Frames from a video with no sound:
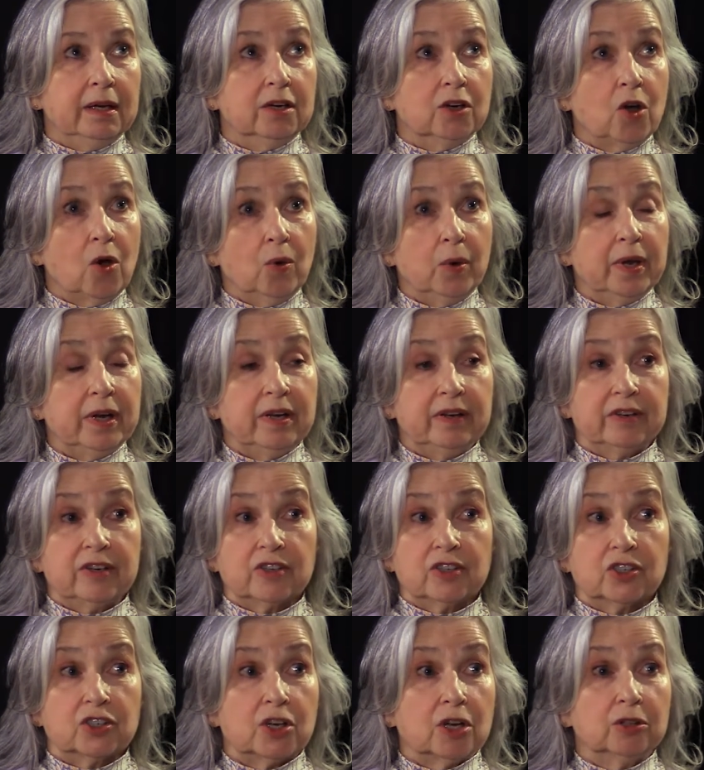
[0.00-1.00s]
going into
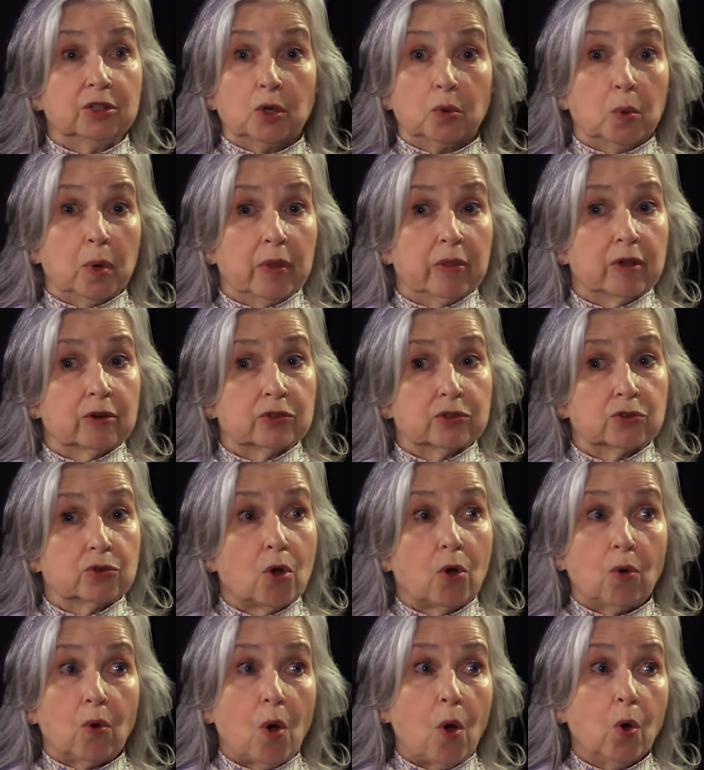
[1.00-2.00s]
the shelter where there's
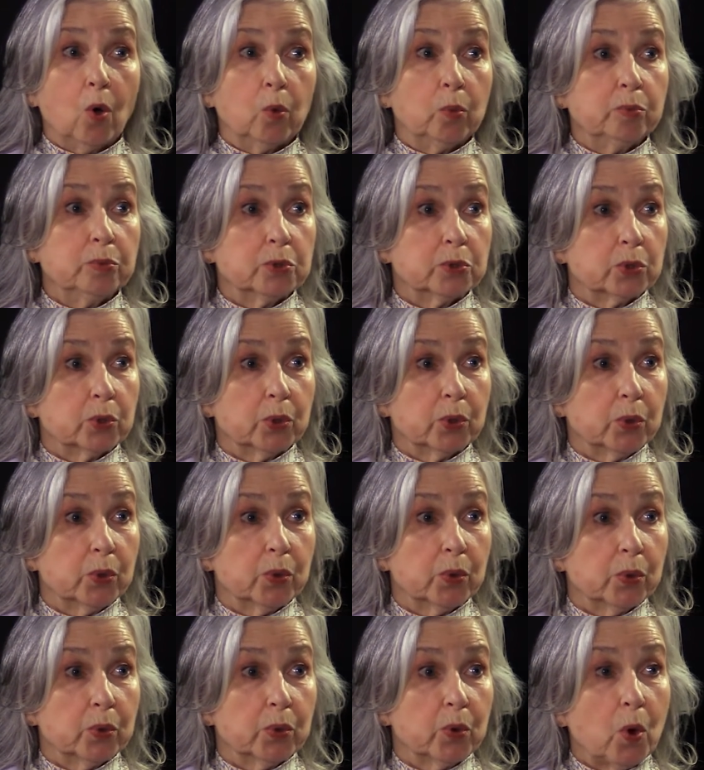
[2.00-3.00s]
no homes
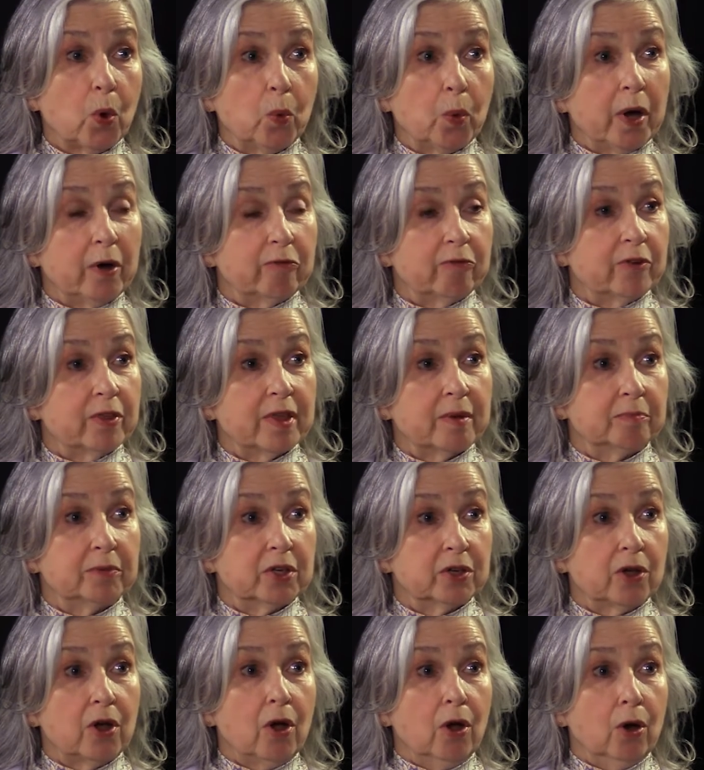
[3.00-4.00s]
or nowhere for them
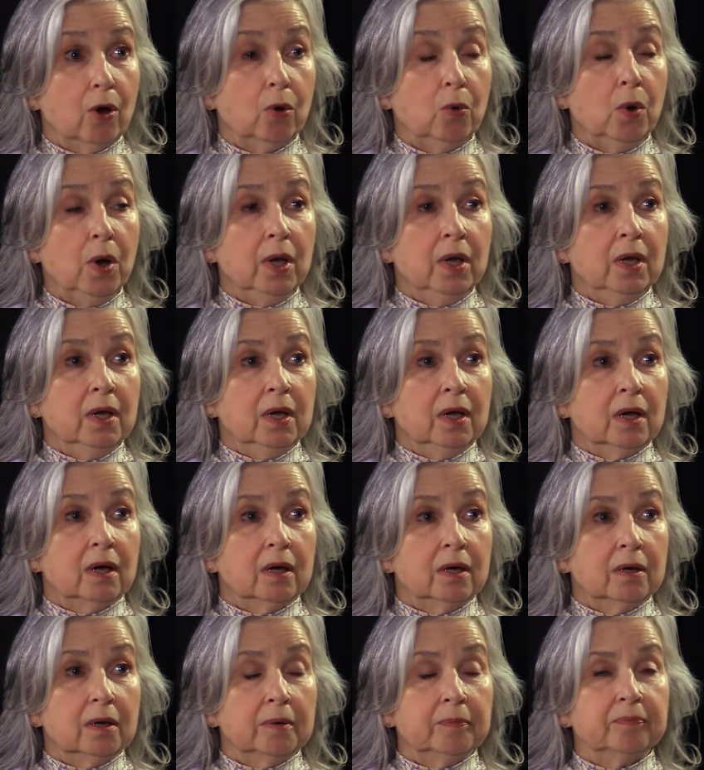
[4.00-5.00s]
to go,
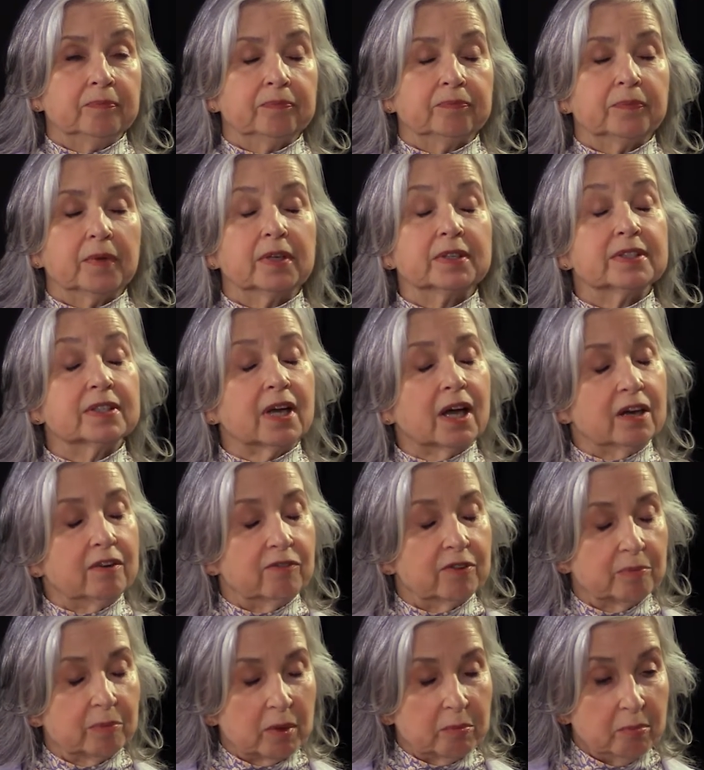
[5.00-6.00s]
aside
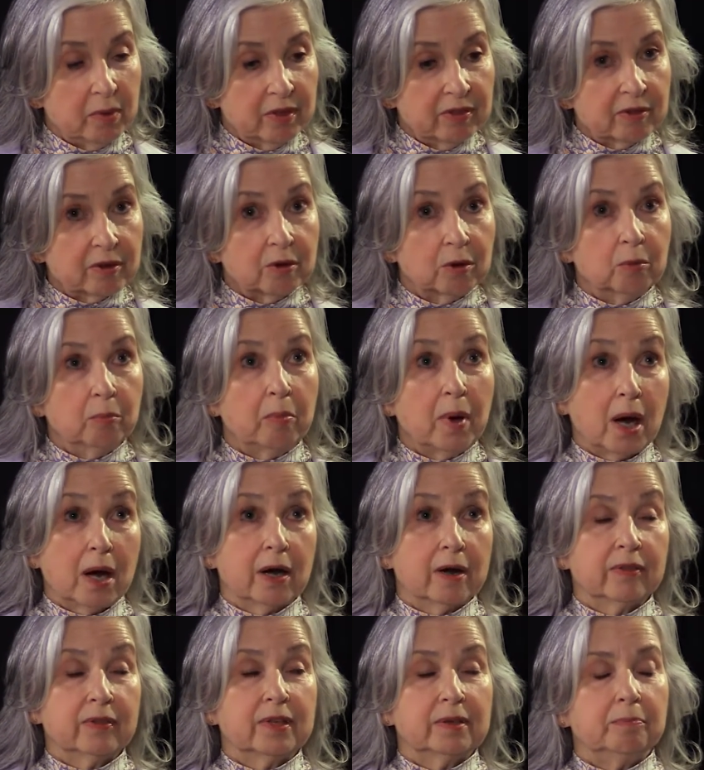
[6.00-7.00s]
from the mythical
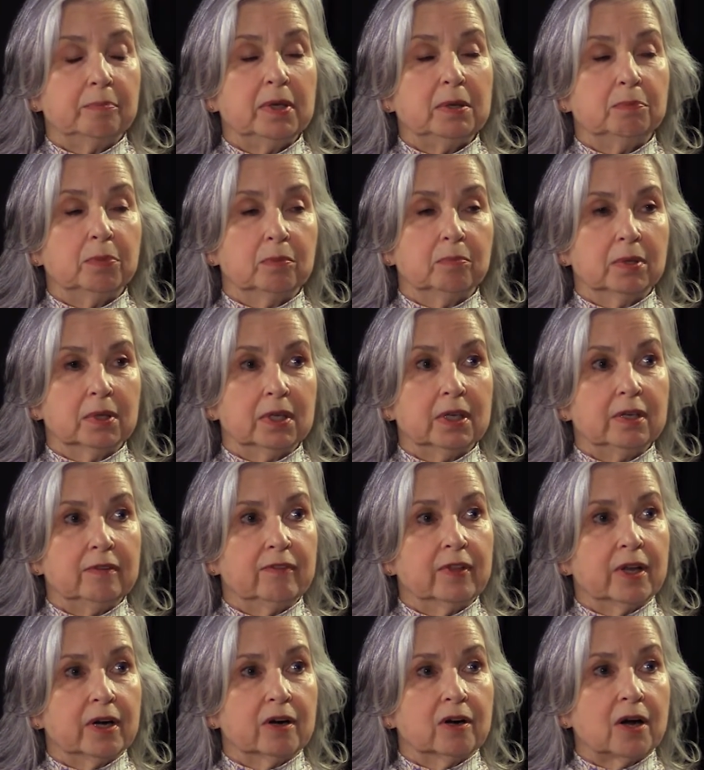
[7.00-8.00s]
barn that people believe
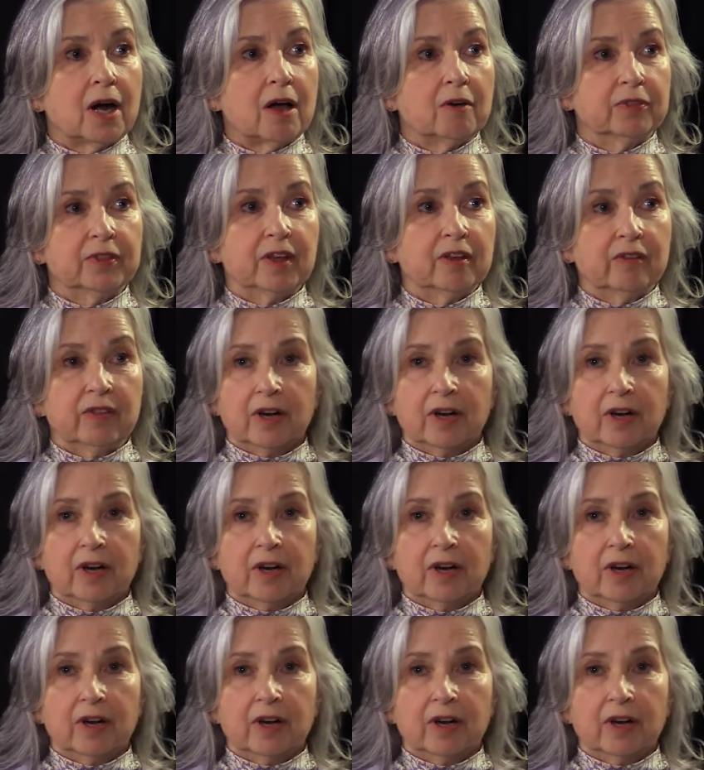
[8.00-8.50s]
that are out there